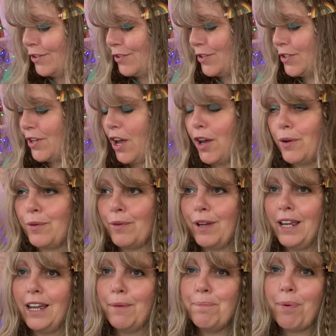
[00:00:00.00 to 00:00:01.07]
So
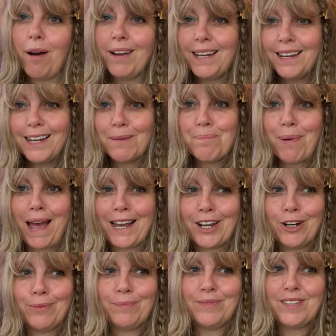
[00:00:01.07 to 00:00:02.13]
buying a
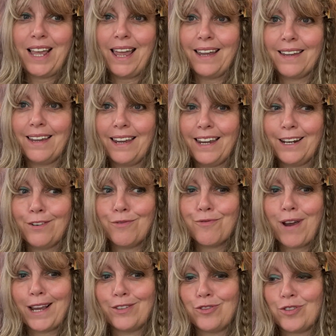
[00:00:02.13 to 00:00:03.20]
backup deck in
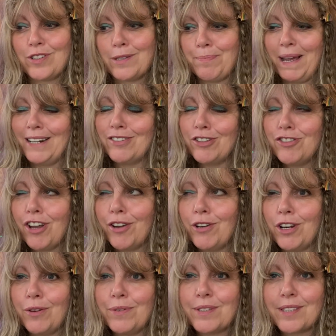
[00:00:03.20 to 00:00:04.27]
retrospect, I don't
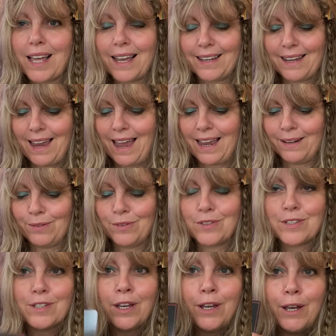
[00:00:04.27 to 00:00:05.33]
know as that
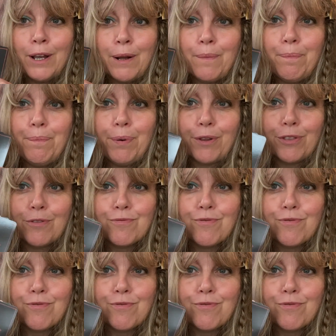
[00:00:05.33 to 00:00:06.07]
counts, but the